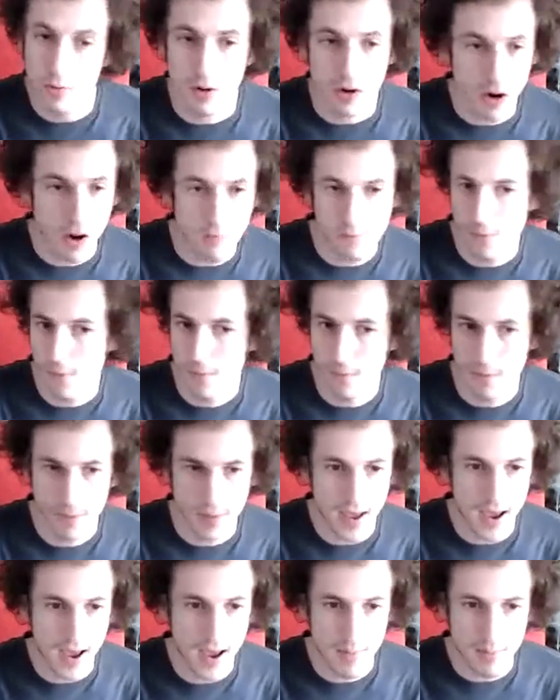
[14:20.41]
recover from
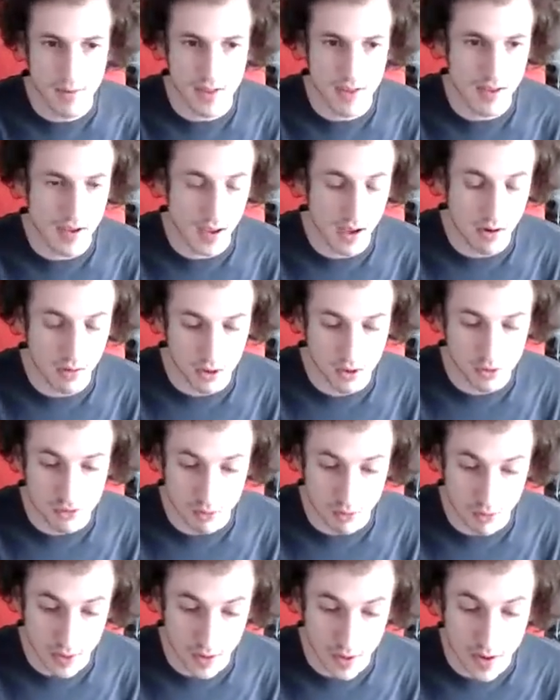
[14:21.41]
that MCL
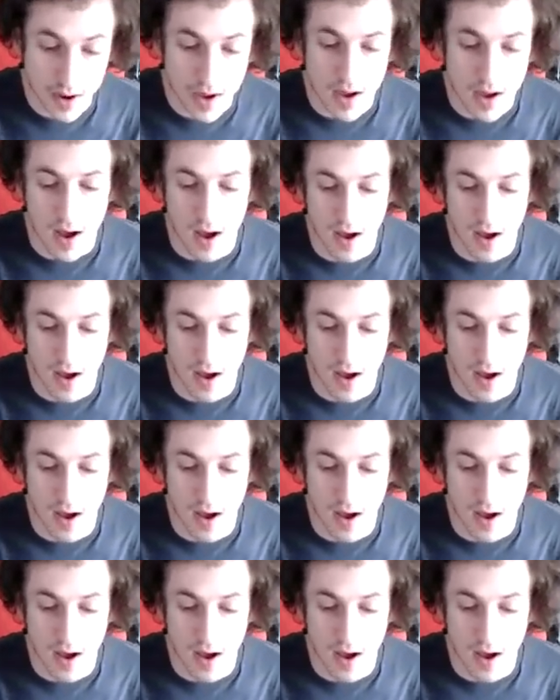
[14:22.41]
injury,